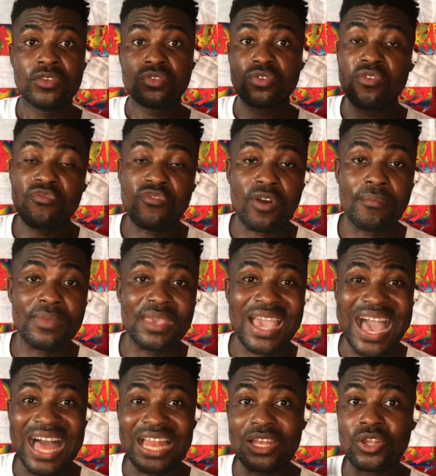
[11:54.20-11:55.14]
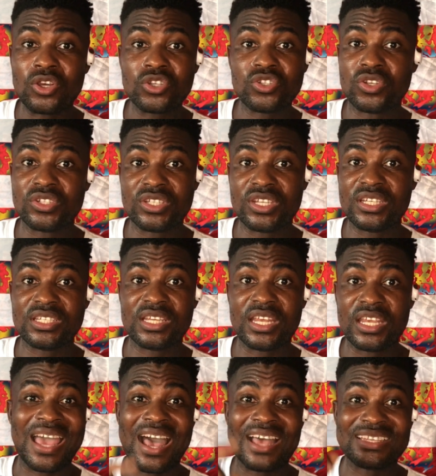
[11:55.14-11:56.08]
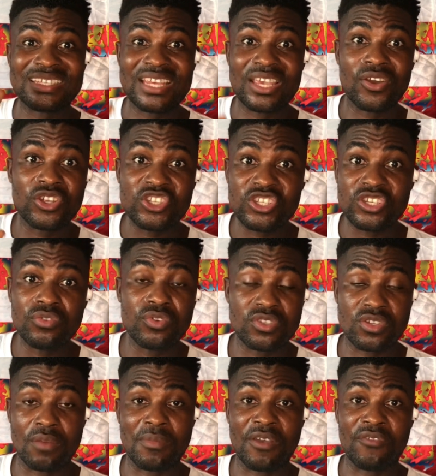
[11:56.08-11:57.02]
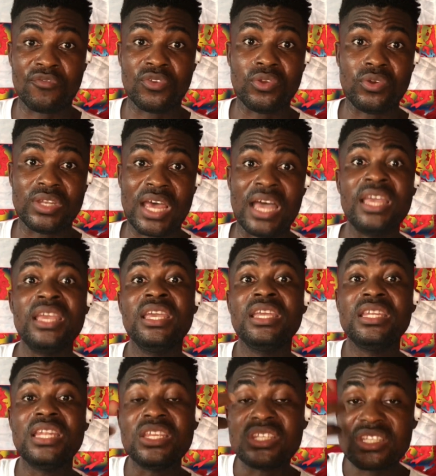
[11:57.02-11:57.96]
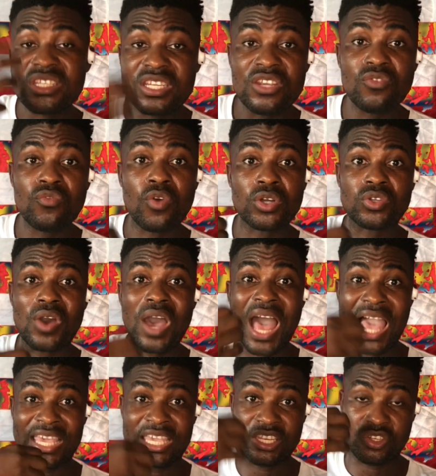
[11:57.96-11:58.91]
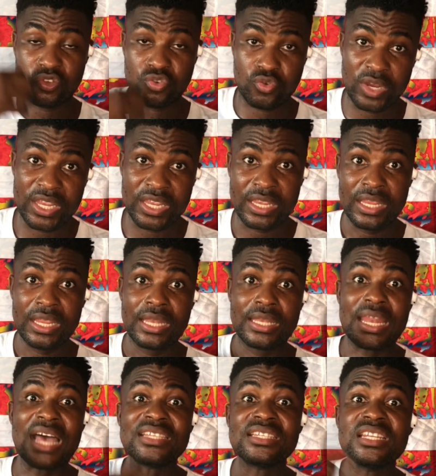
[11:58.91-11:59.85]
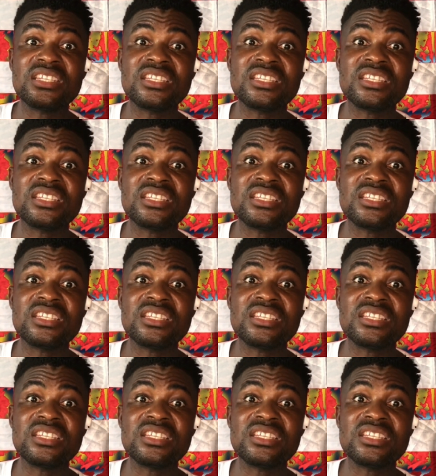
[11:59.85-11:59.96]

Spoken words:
So for me, I launch a system and I say on series of my video that the same water I can drink, that's the